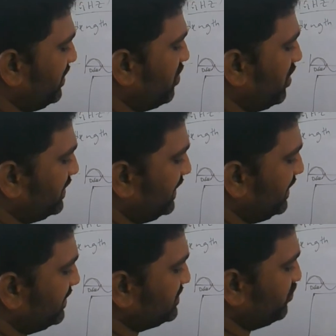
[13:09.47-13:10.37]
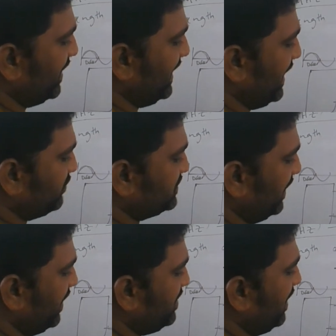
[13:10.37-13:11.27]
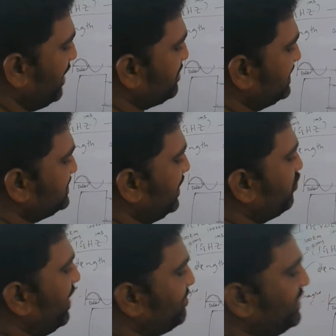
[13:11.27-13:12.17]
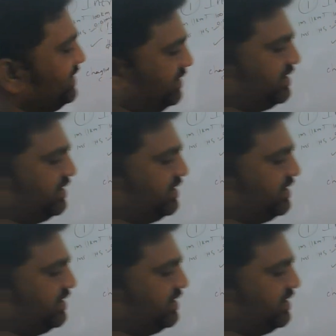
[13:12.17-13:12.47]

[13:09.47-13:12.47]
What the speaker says: got here is 1 nanosecond. I'm considering 1 meter